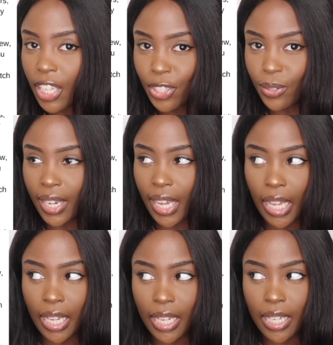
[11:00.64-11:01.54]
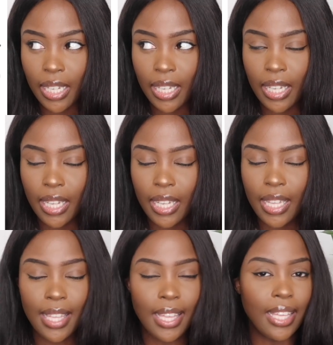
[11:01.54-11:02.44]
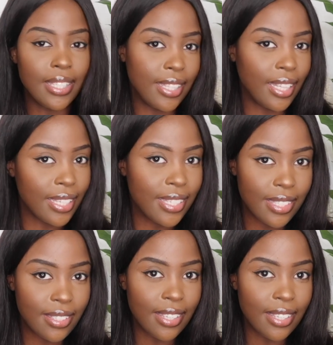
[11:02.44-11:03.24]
at you like, is this